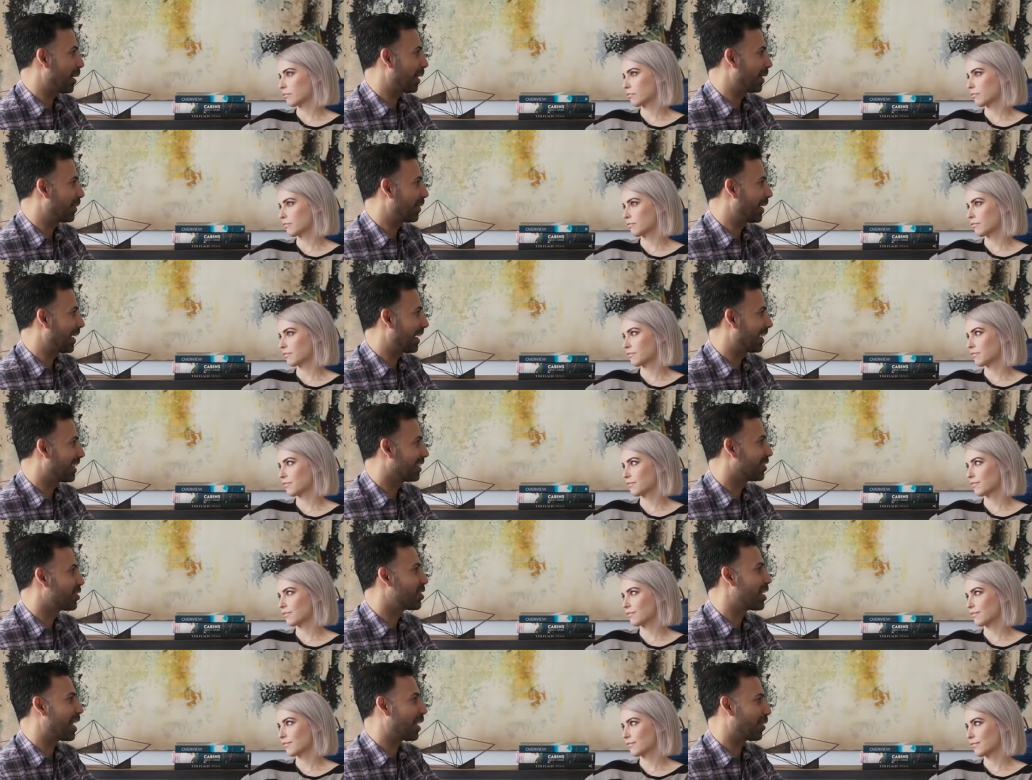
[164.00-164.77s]
Speaker 1: by the way?
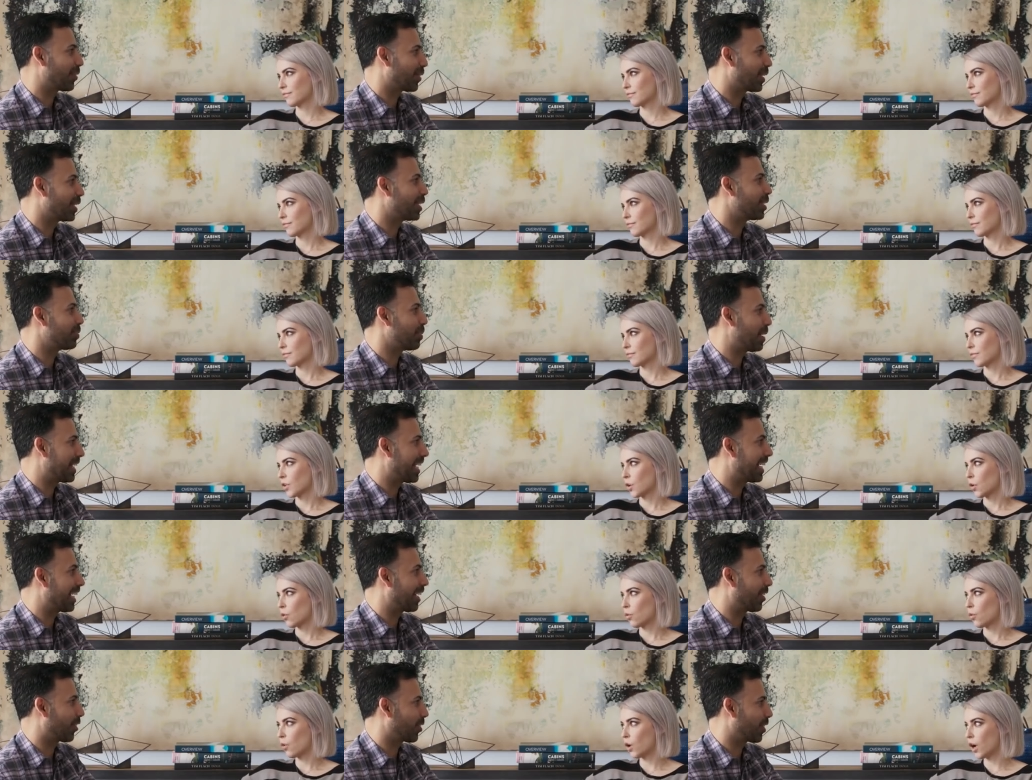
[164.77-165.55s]
Because generally
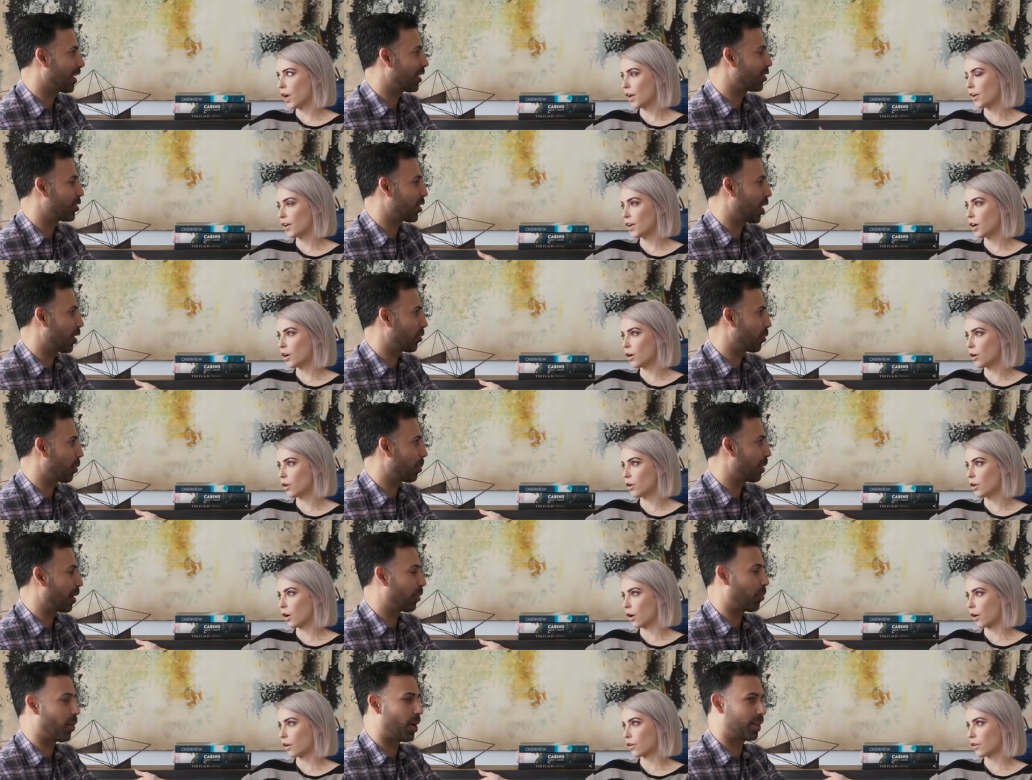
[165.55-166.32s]
speaking, I don't well, think I
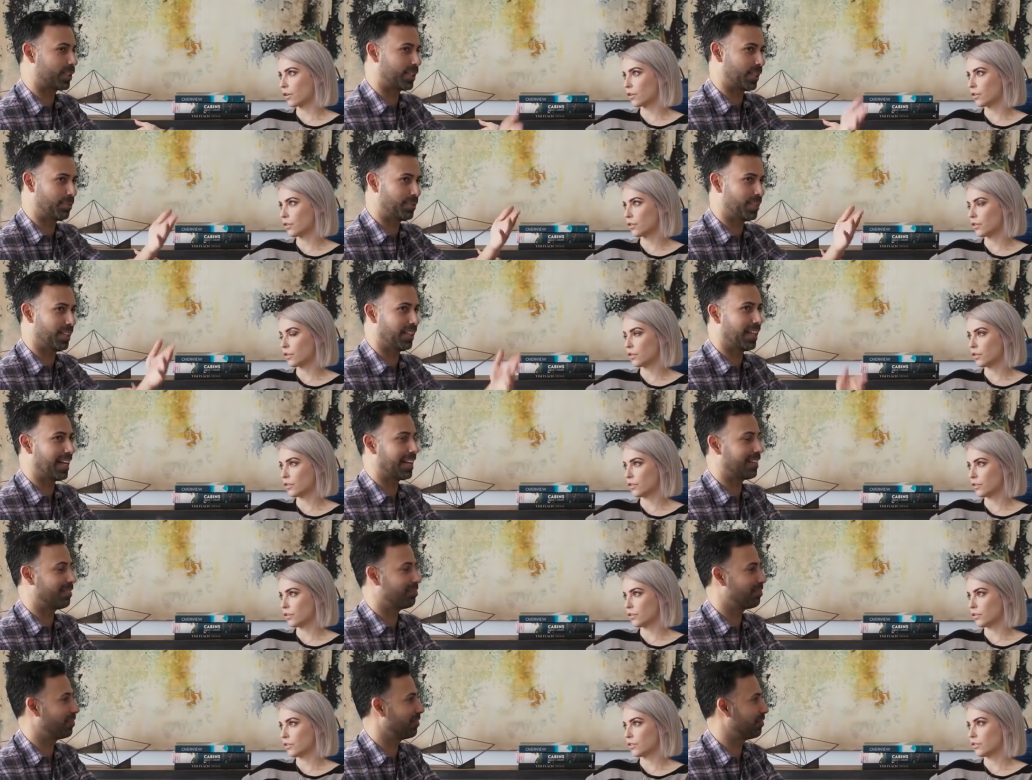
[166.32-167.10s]
Jean Robert walks up to
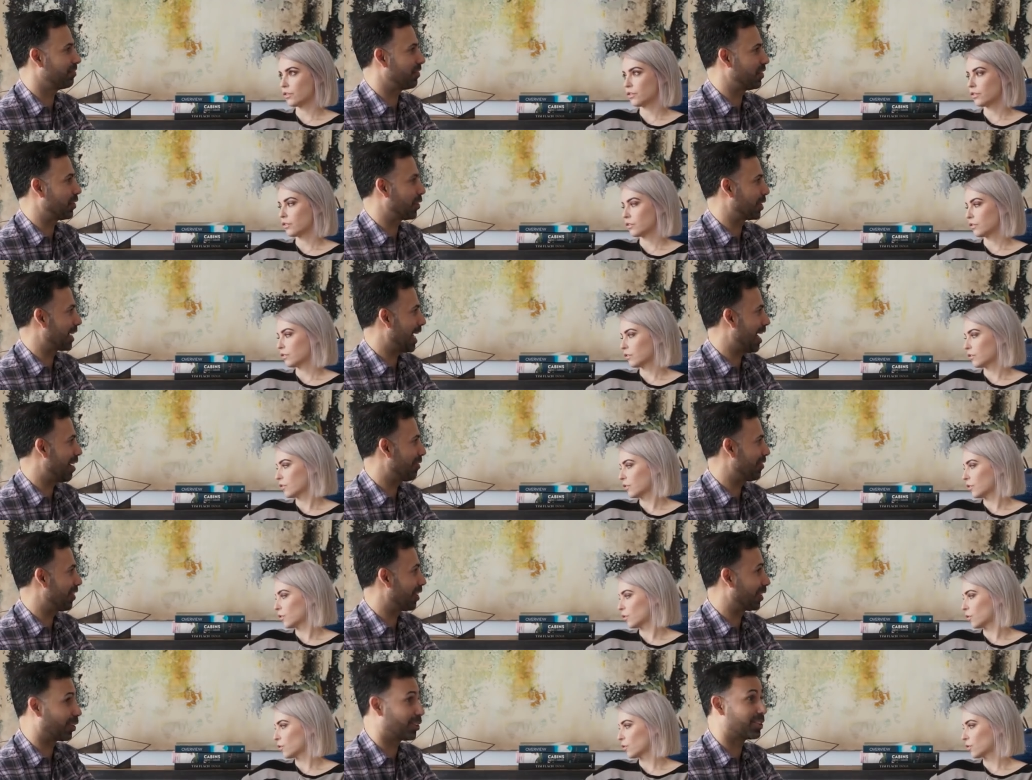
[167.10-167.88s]
like Phil
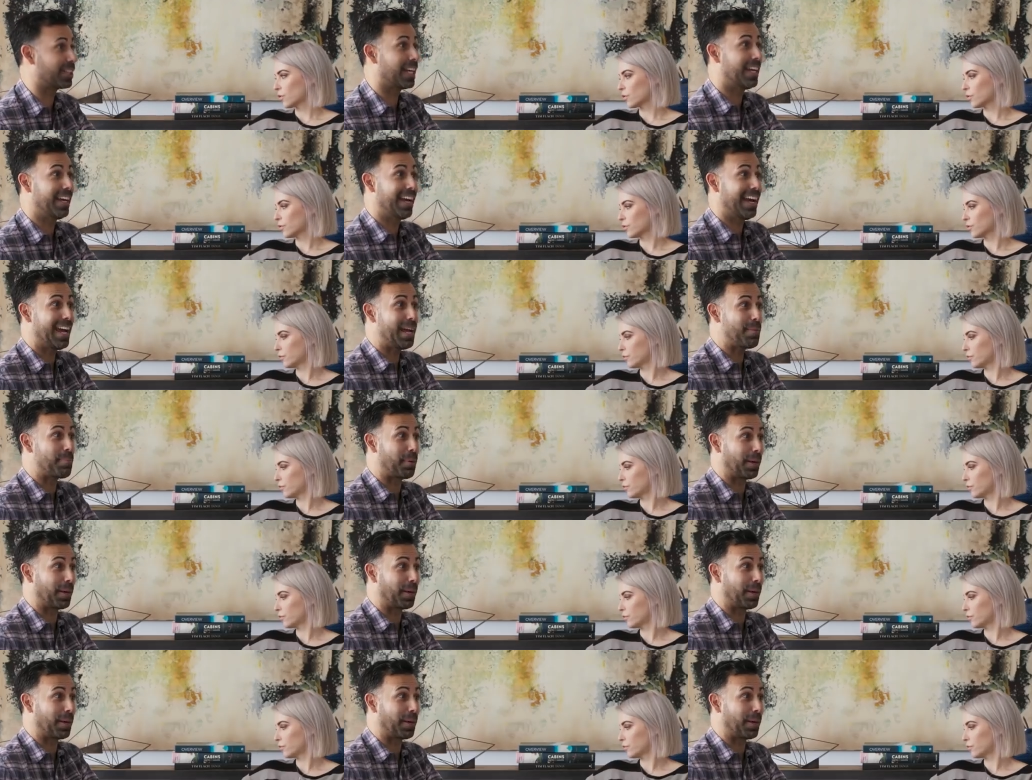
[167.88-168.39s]
Galfond and goes, "Hey,